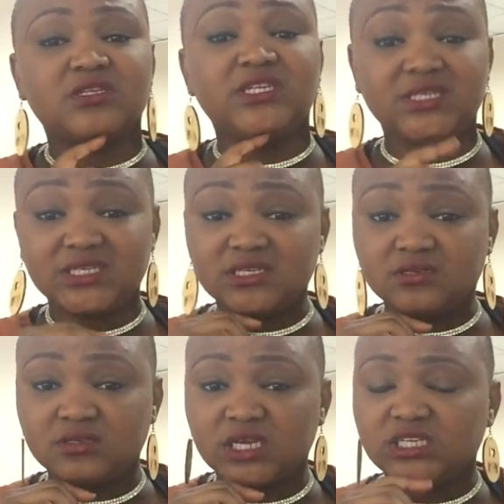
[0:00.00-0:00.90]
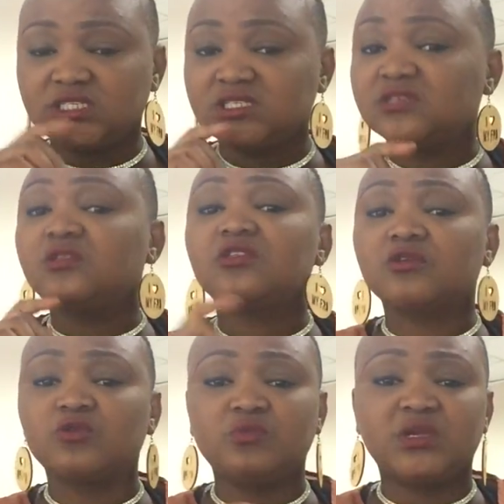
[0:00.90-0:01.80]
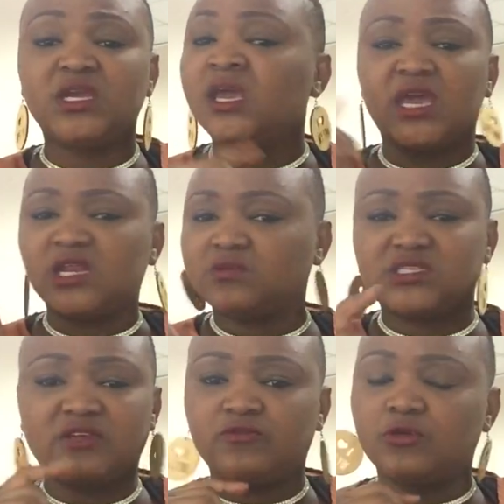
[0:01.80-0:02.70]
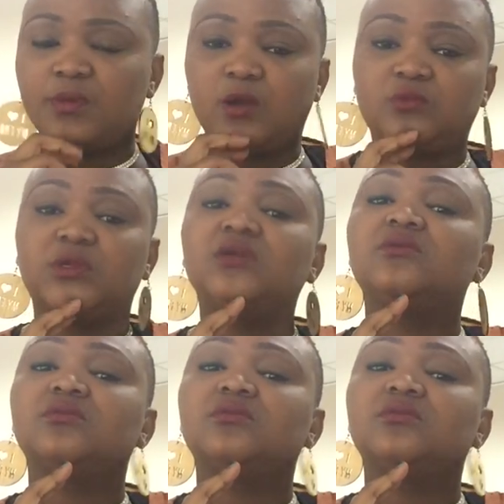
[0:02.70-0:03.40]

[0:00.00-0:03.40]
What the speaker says: He did, and He did it through me, and it was never about me.